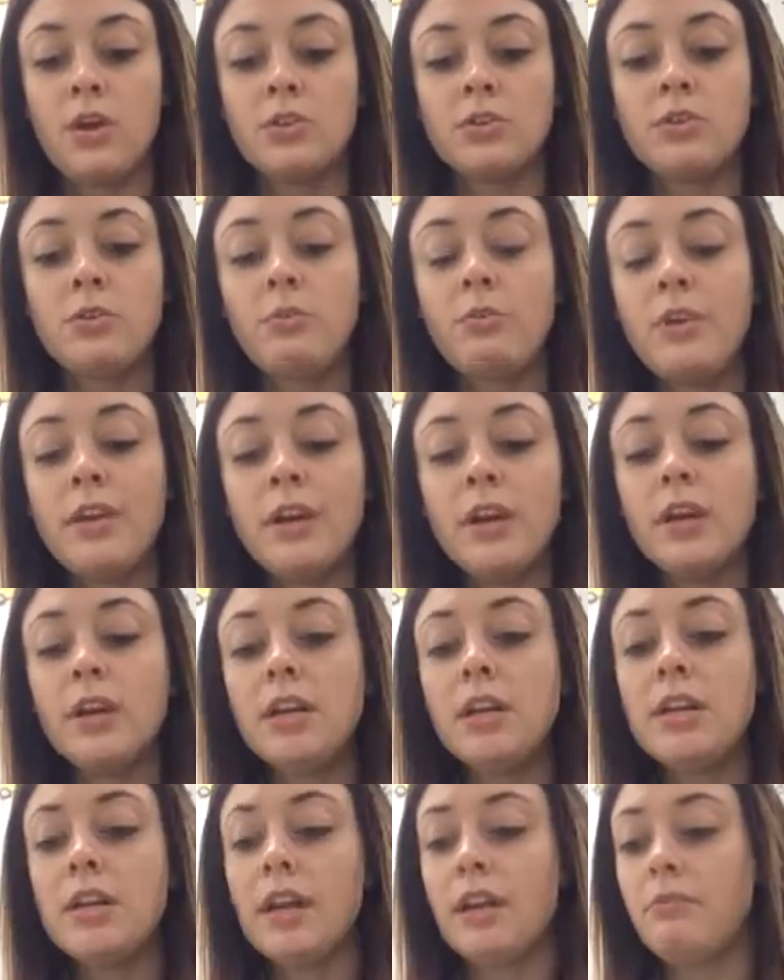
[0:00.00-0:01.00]
So we
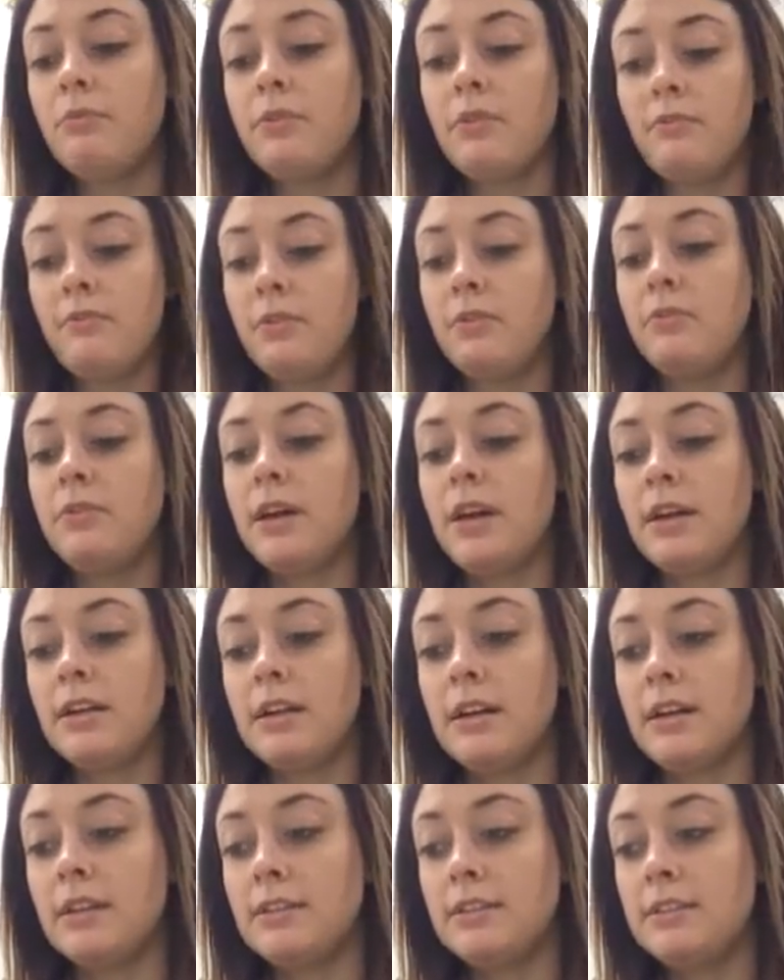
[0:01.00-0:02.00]
already had reviewed
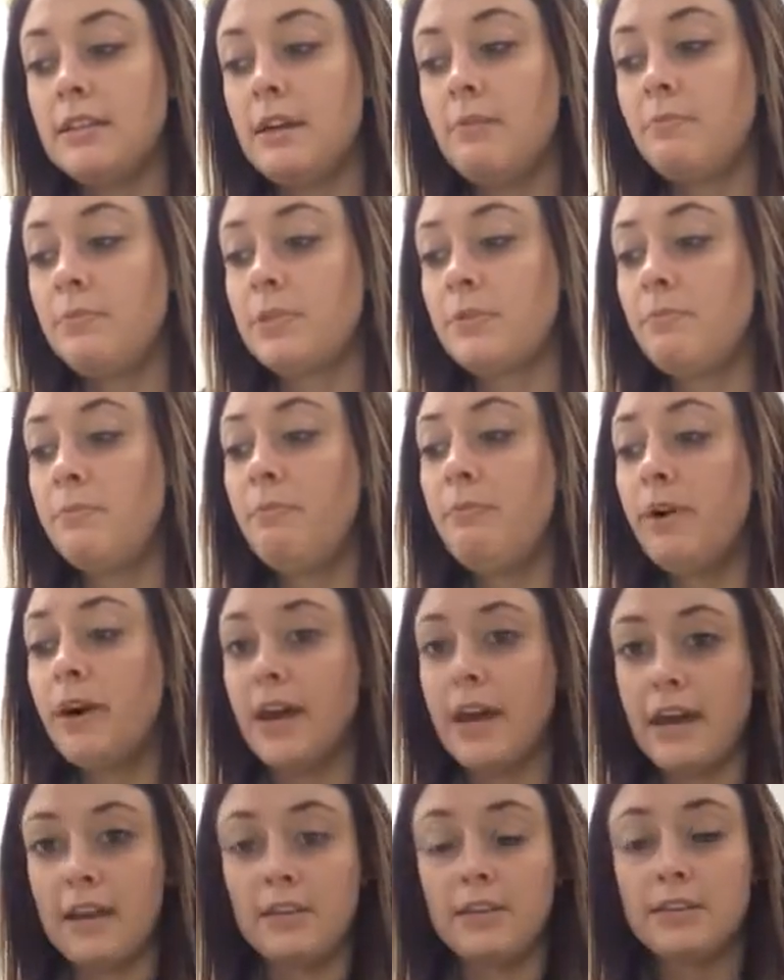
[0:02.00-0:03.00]
that concept,
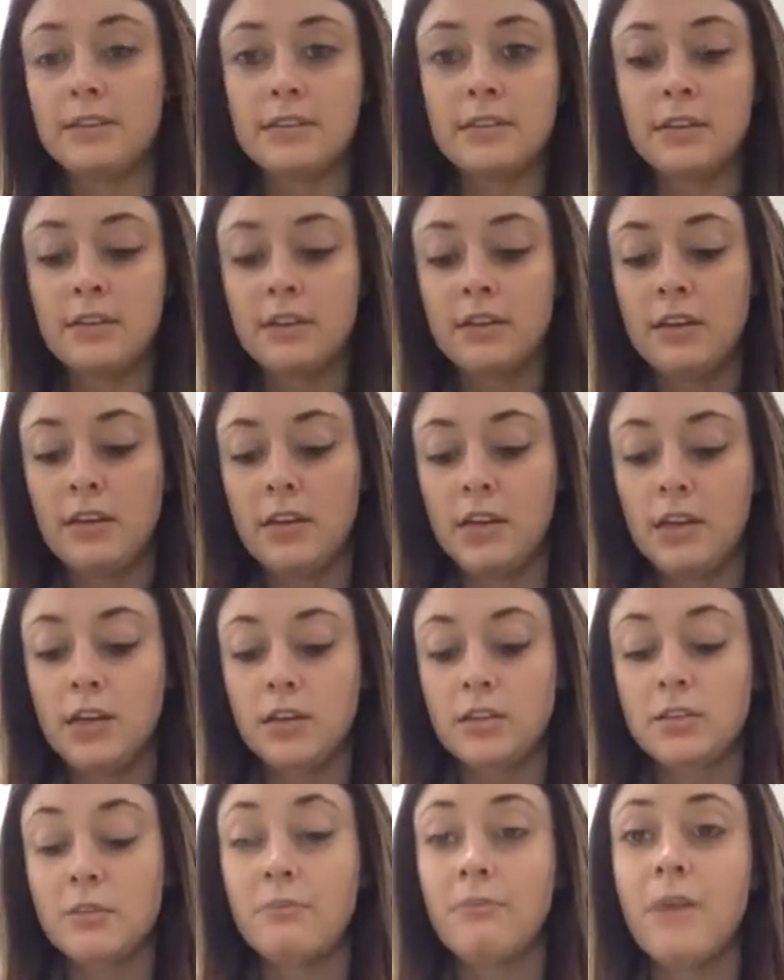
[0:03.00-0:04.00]
but
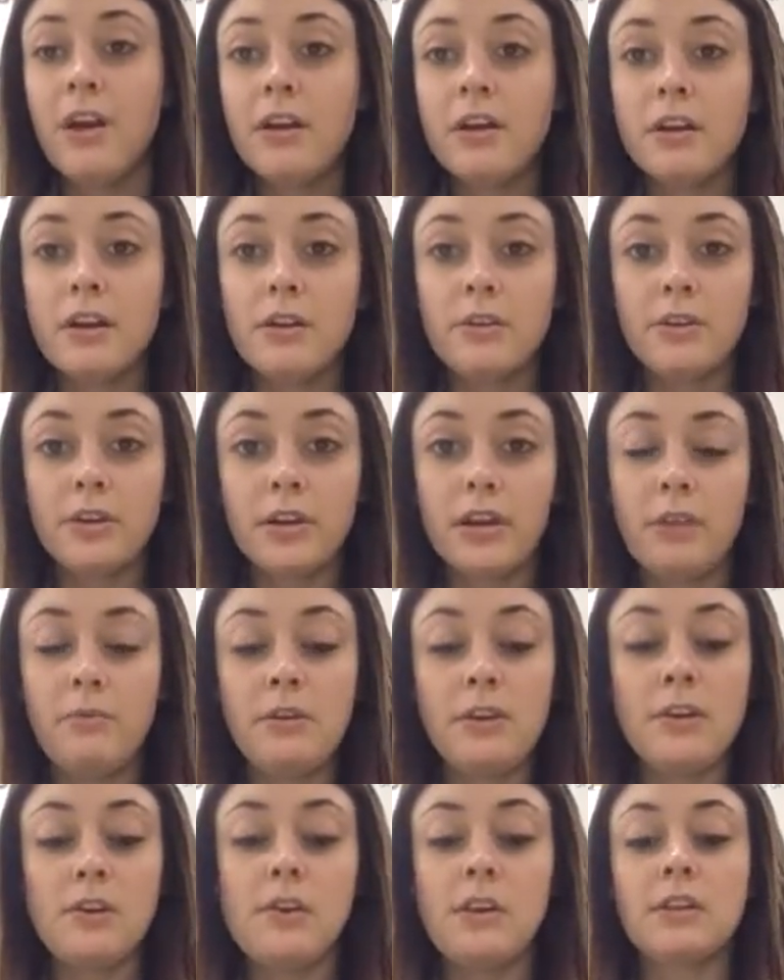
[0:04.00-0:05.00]
tomorrow you're going to
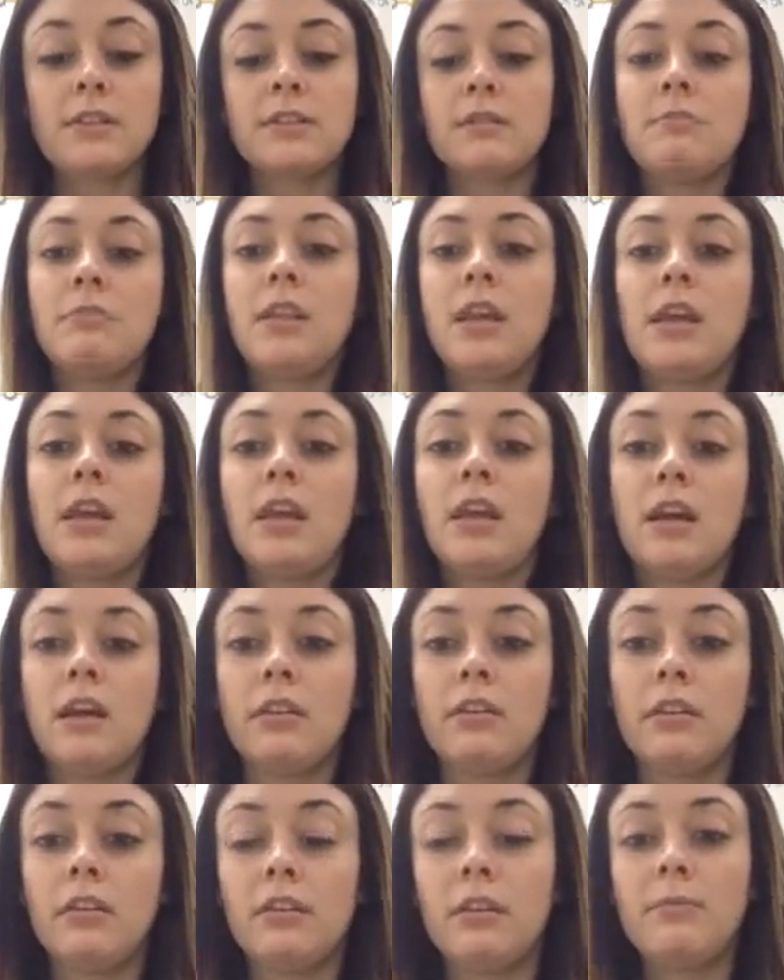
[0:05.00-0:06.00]
be doing something
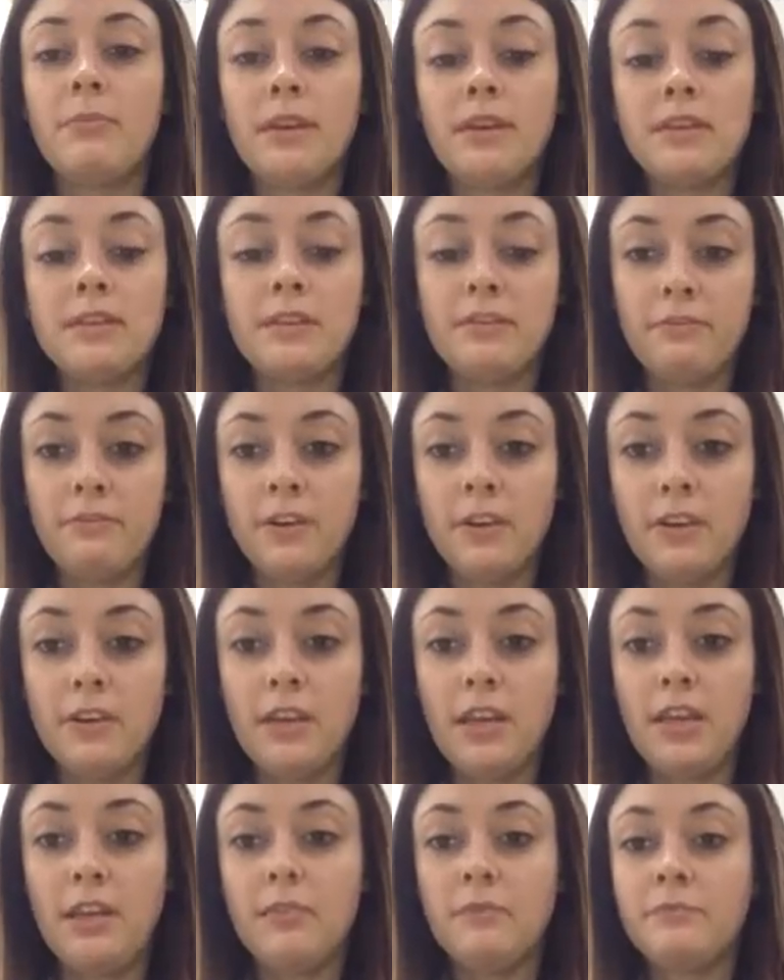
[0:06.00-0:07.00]
a little bit
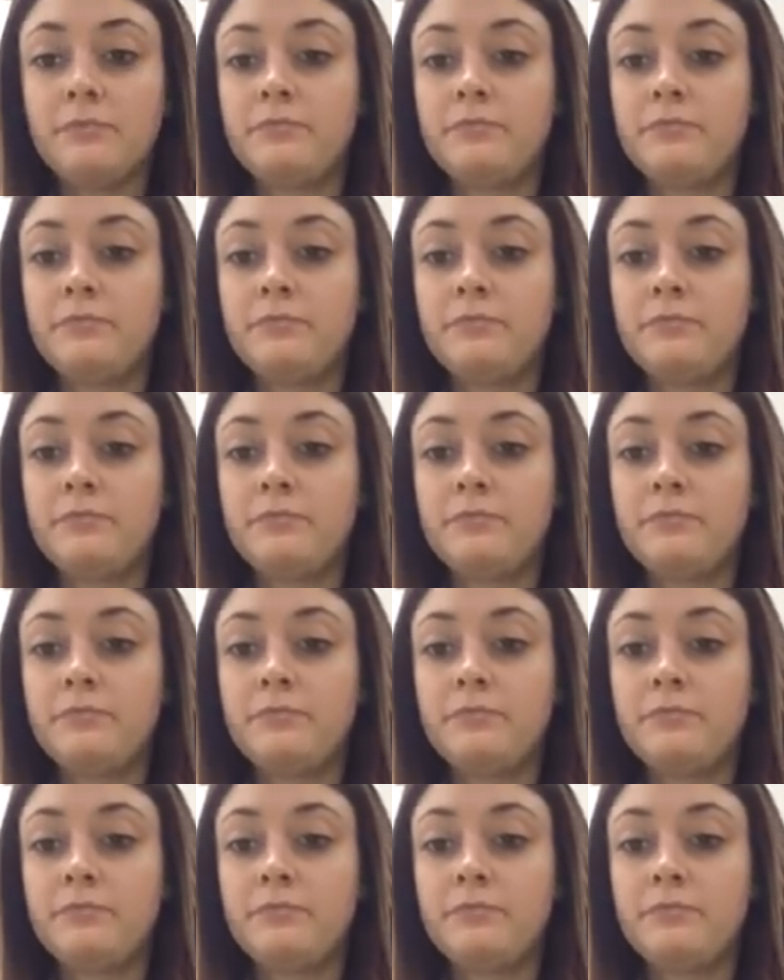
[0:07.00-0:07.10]
differently.